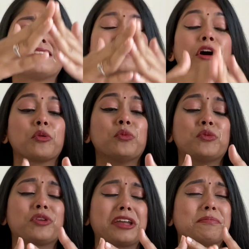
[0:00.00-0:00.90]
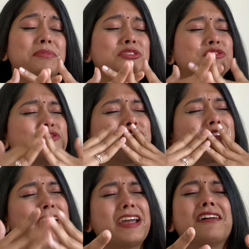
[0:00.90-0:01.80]
Sang-woo can
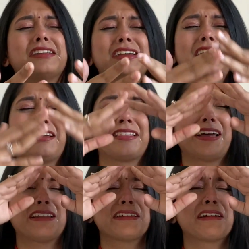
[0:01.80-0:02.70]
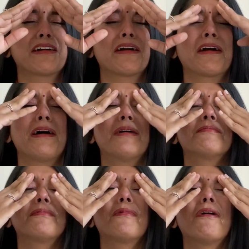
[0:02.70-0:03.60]
betray Ali like that. Like,
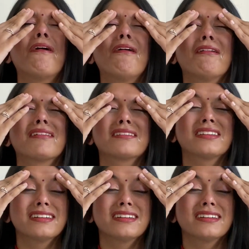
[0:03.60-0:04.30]
come on.